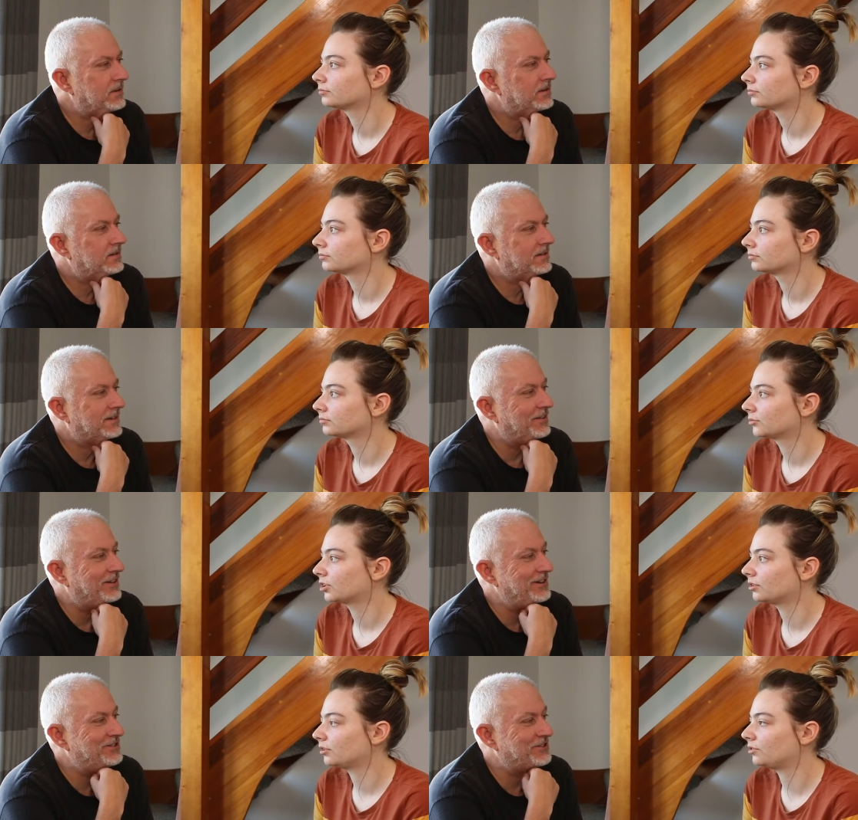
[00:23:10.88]
Speaker 1: my
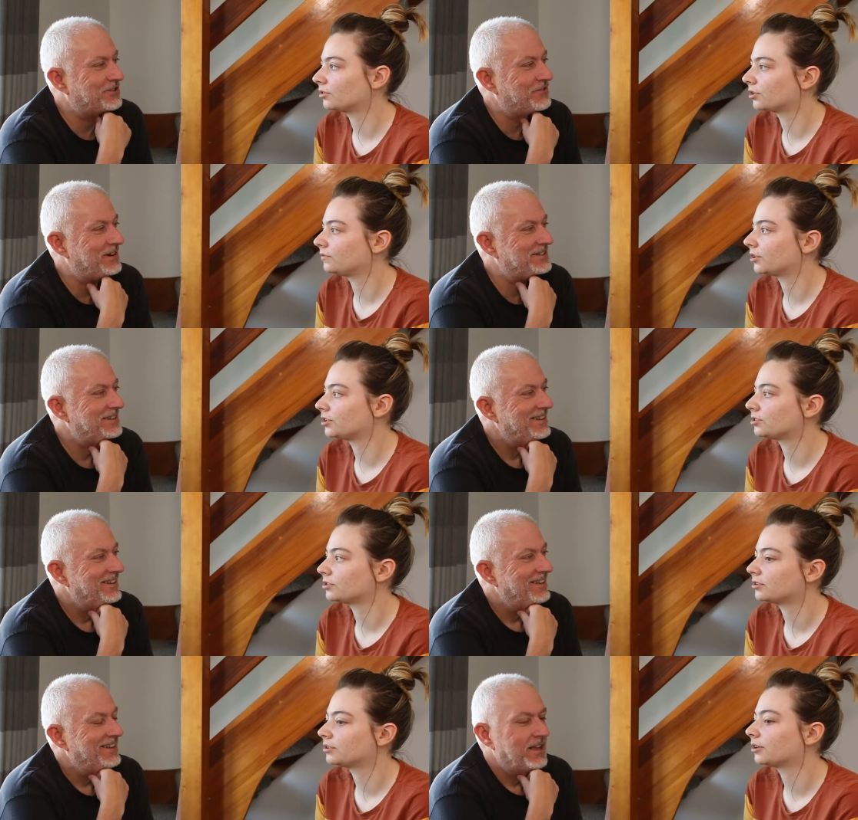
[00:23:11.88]
calculations are correct.
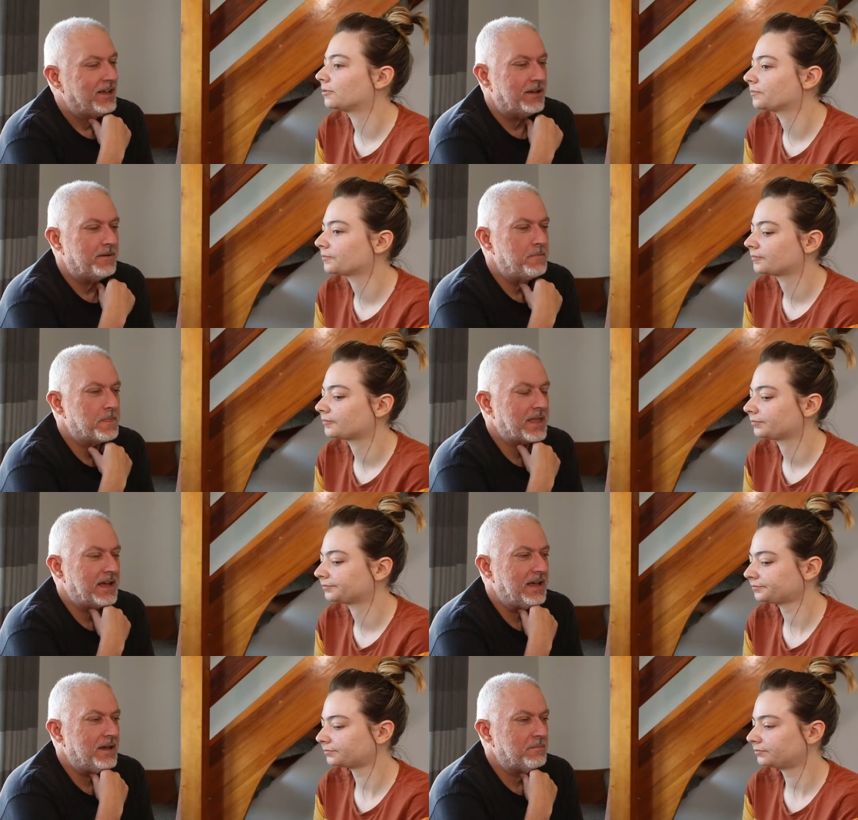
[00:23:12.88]
Yeah. Um,
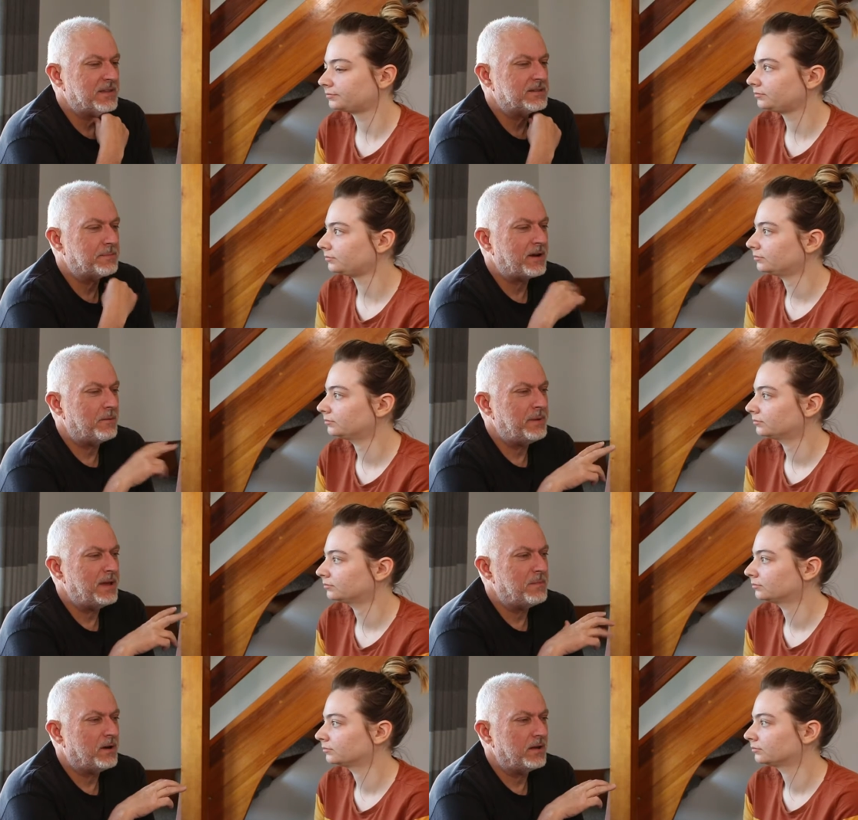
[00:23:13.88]
um, that's about a
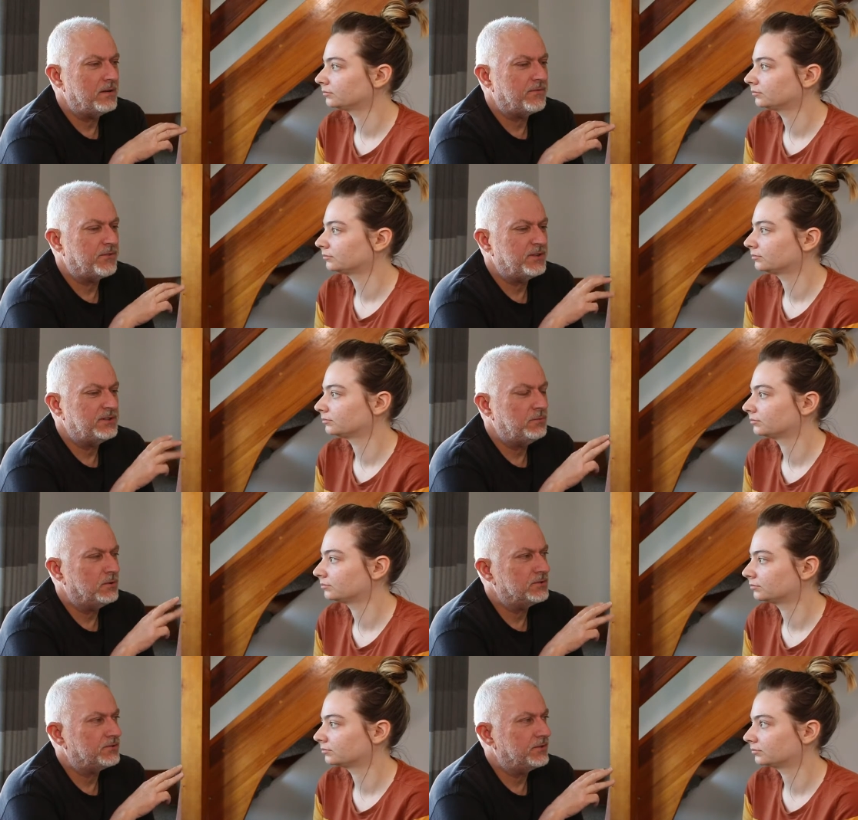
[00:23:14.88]
BMI of
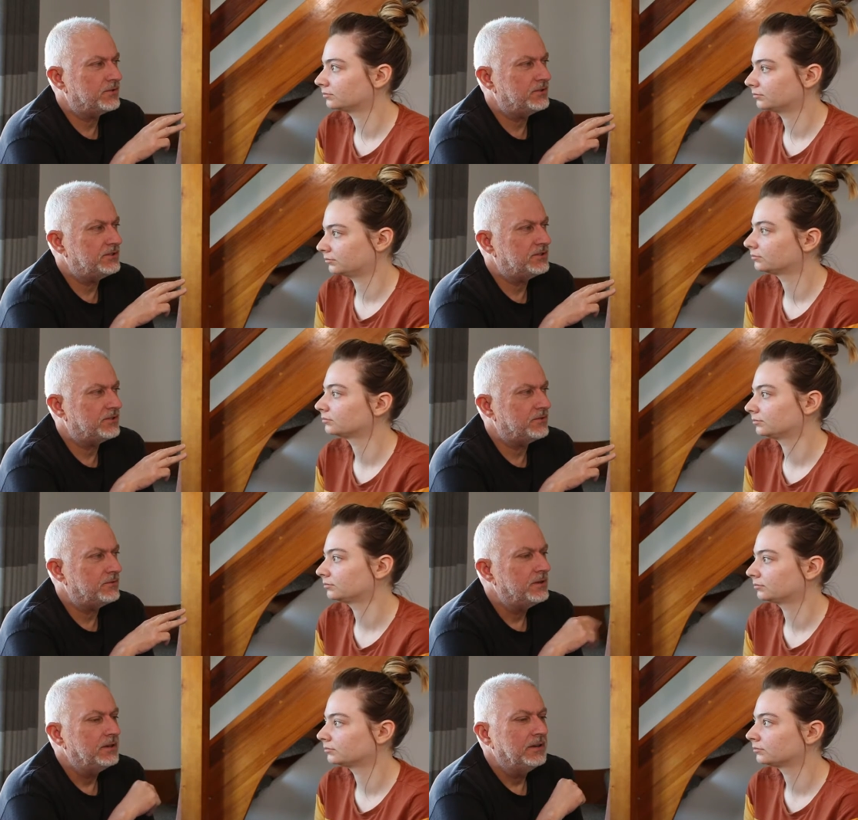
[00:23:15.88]
31 straight
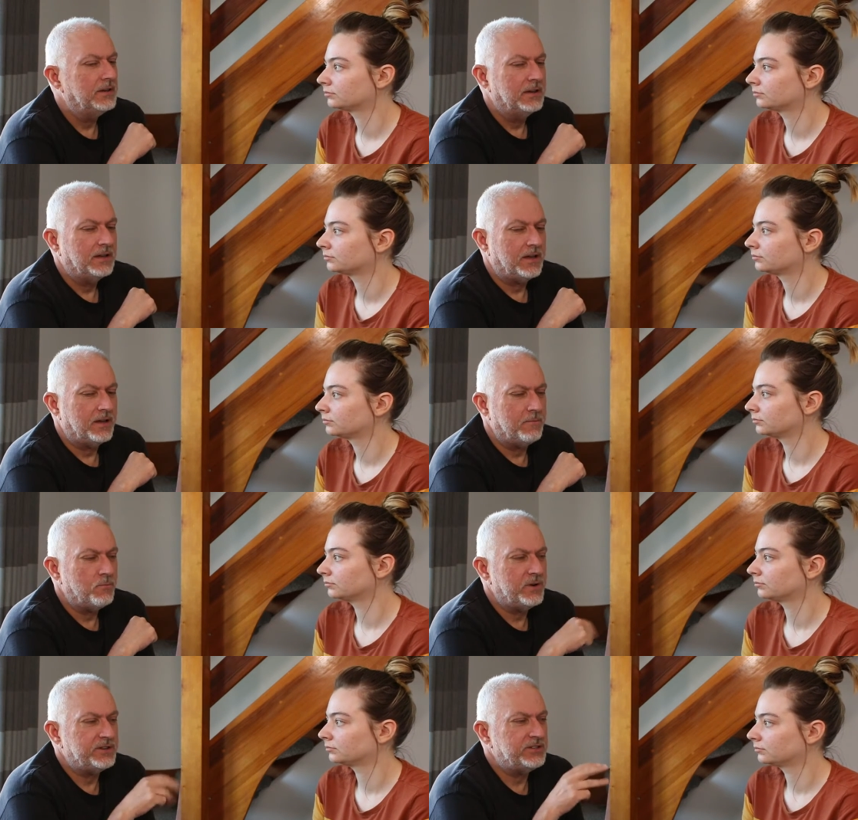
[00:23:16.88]
32.
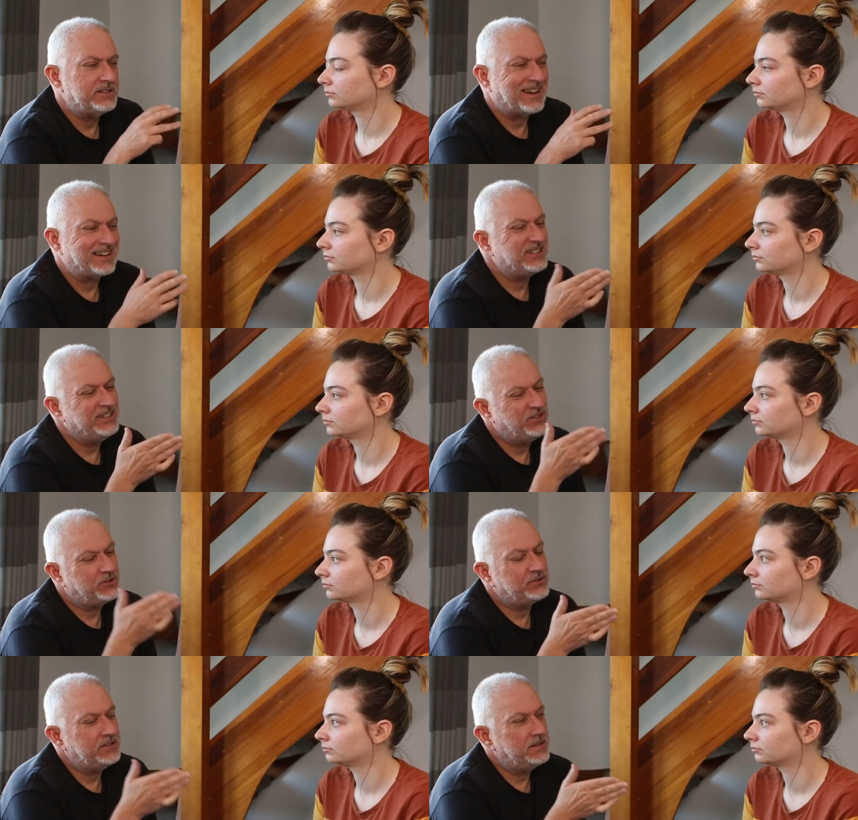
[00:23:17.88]
Um, which is actually
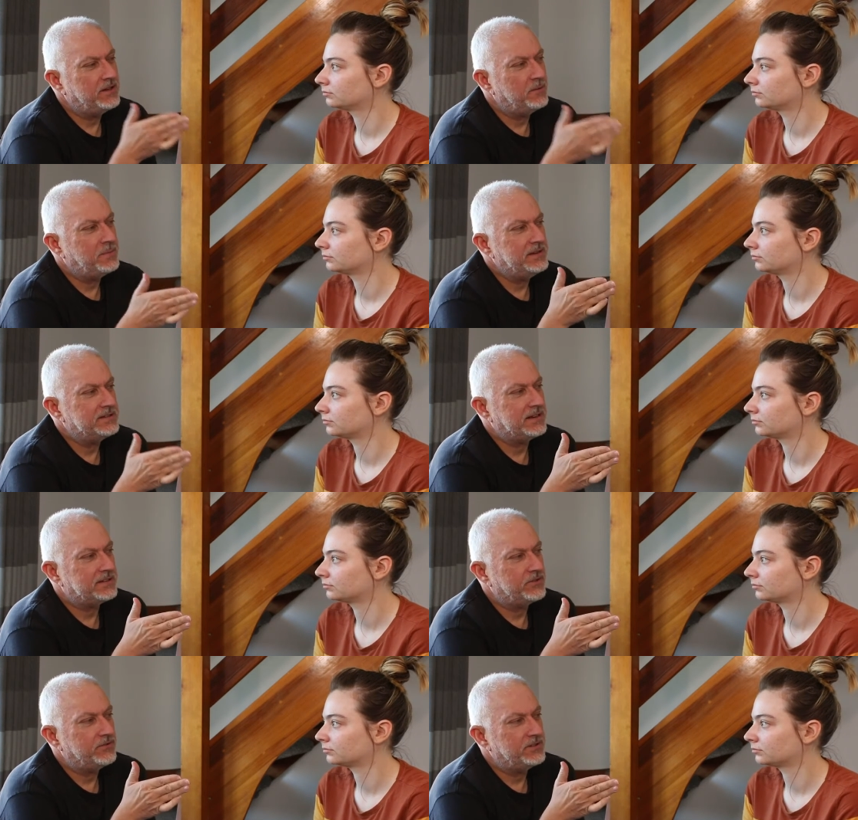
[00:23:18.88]
just in the obese
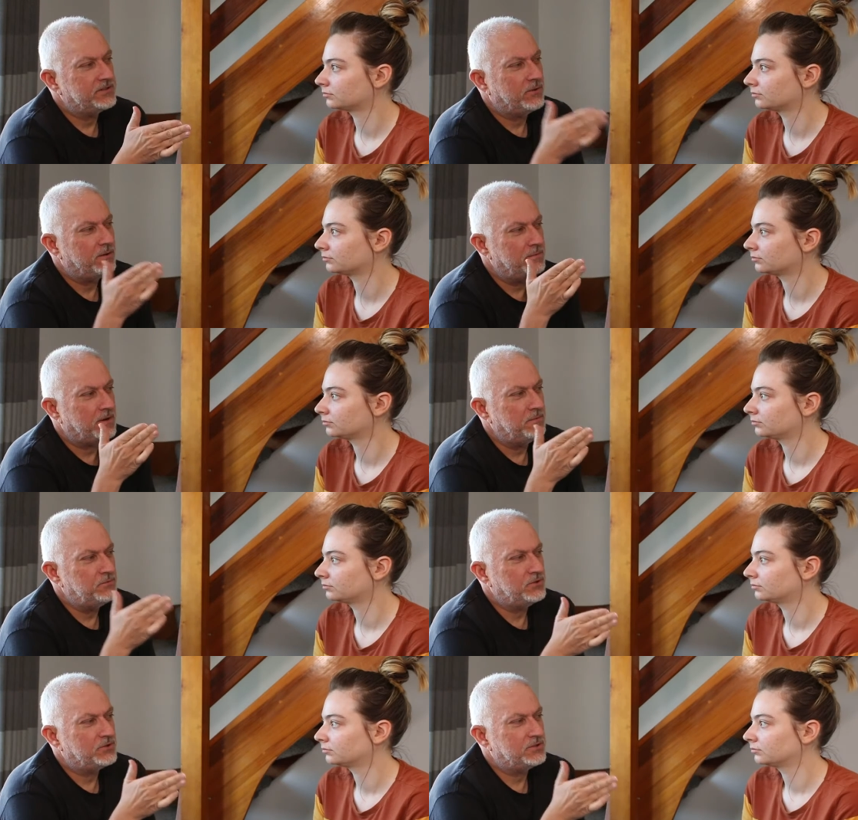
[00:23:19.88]
category. So I'm
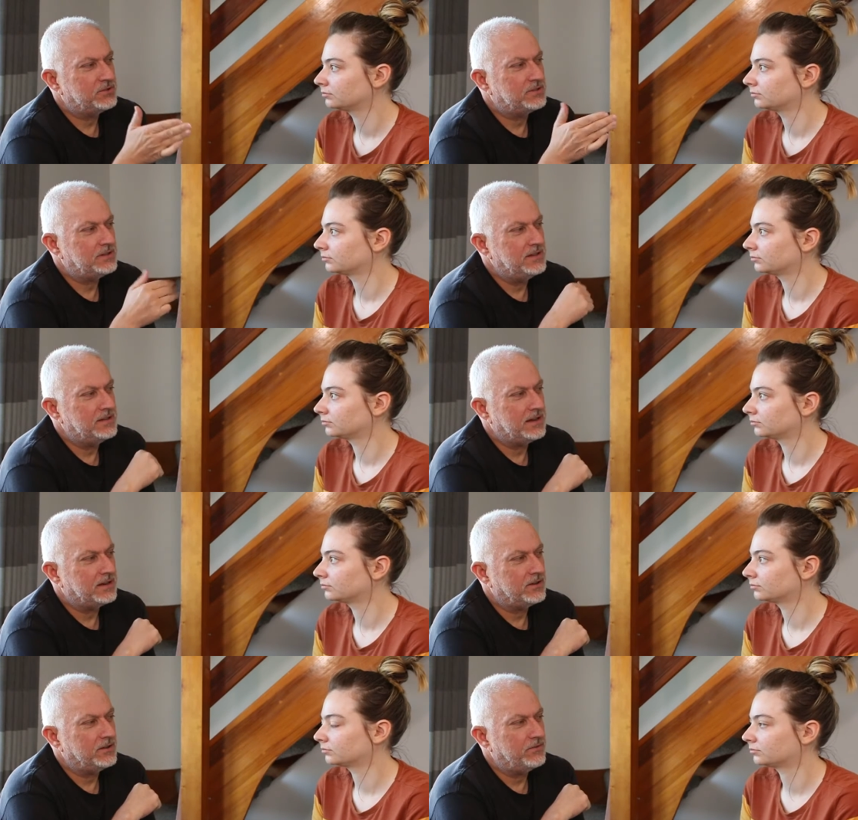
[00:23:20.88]
I'm just in
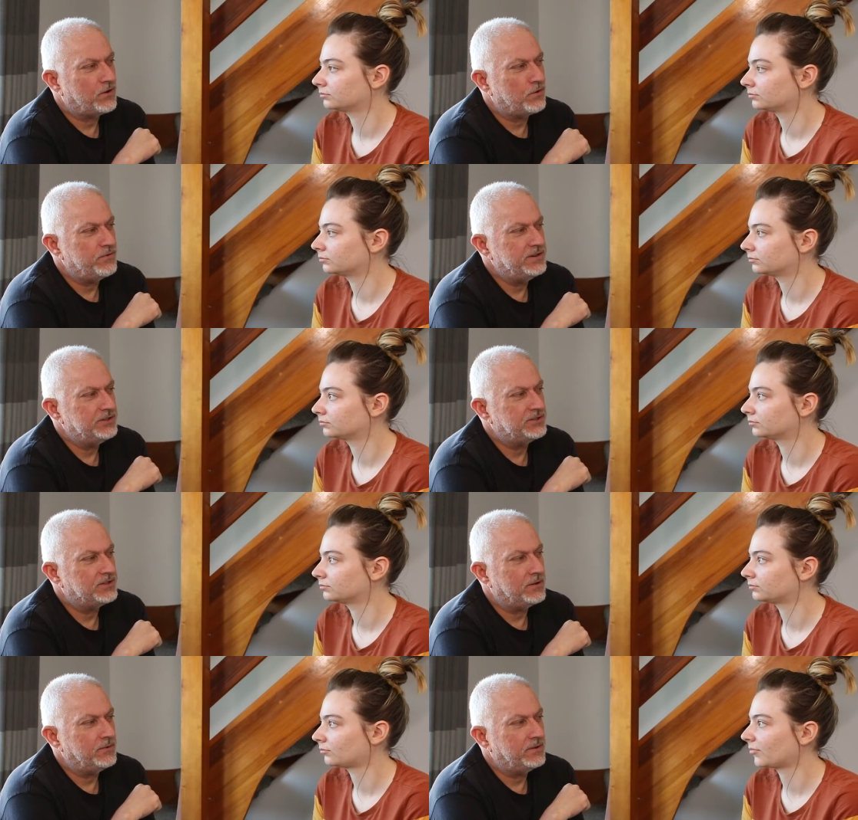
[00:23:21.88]
that kind of orange
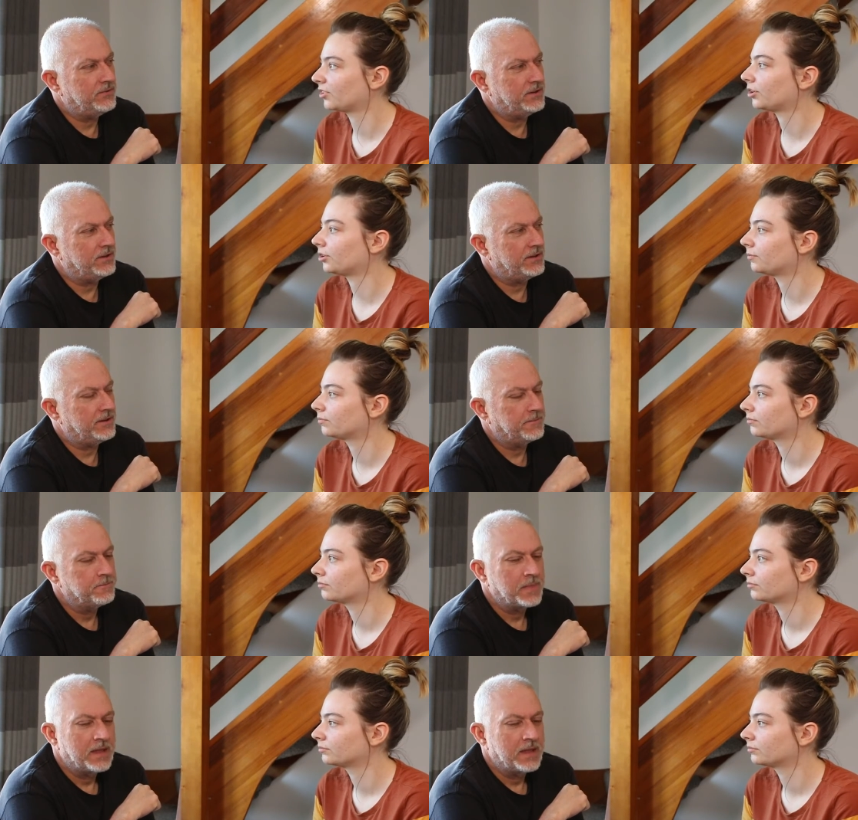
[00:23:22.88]
zone, if okay. you like,